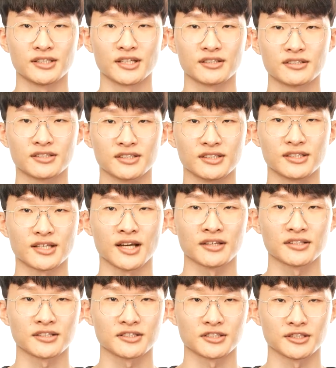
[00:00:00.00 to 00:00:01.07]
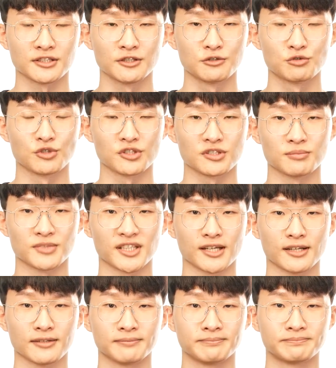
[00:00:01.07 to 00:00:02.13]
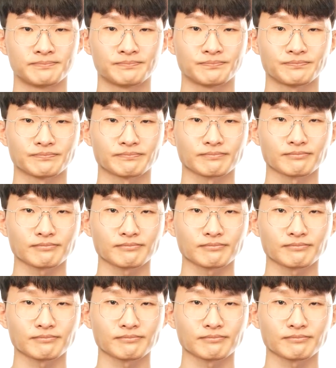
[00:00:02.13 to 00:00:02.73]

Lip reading: greatly enhancing the DX.